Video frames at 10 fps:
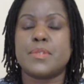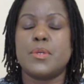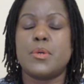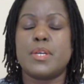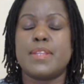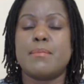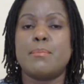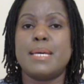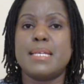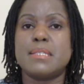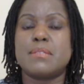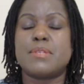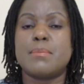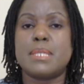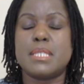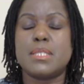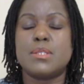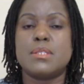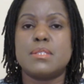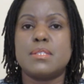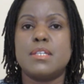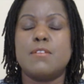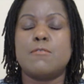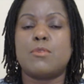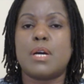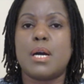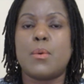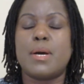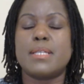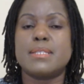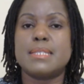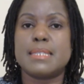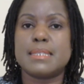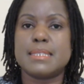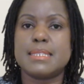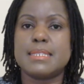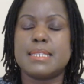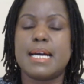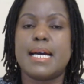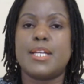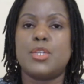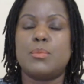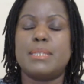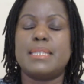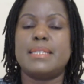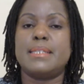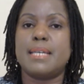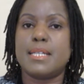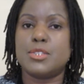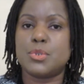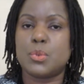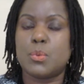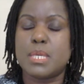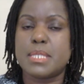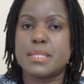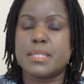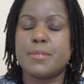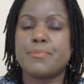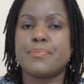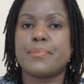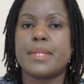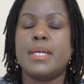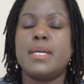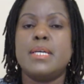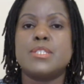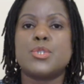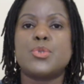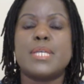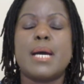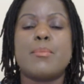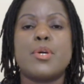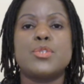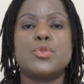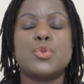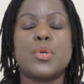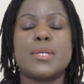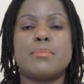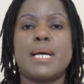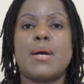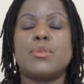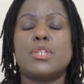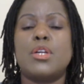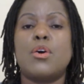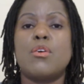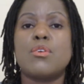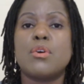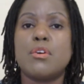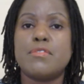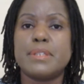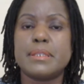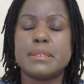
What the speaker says: Okay, the best remedies for our sicknesses are normally natural ones. So today I'm going to talk about long COVID.